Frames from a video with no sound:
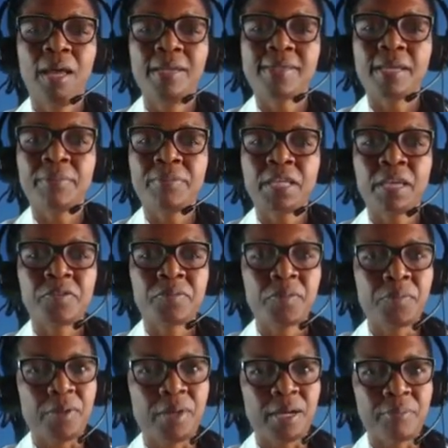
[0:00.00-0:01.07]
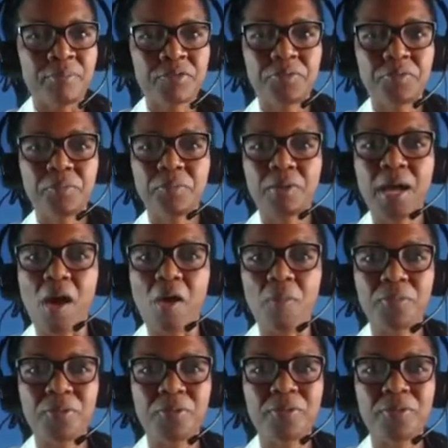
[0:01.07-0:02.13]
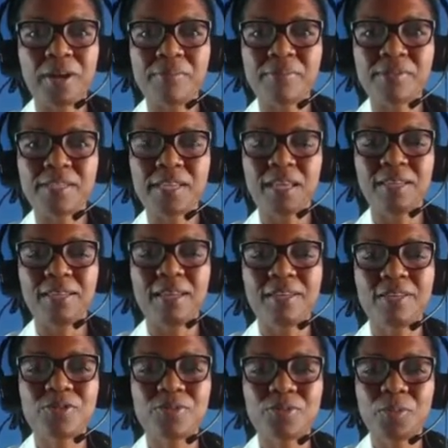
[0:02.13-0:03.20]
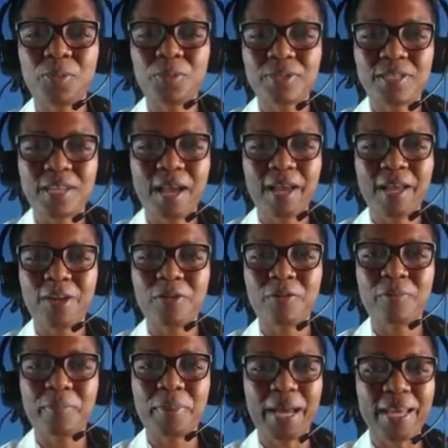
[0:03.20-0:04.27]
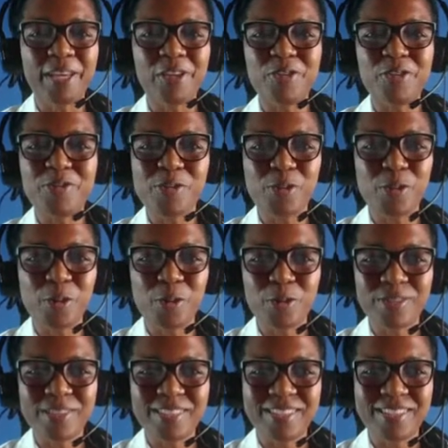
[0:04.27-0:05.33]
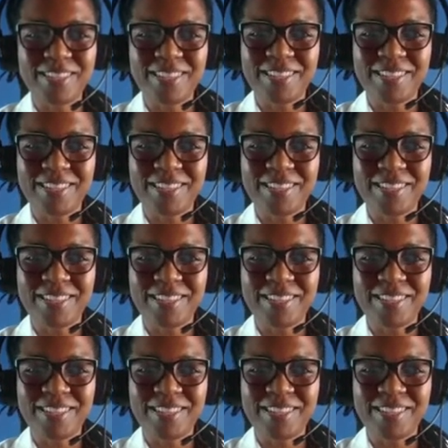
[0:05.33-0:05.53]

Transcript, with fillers: Sometimes people come to our programs and they're so tired of buying new clothes.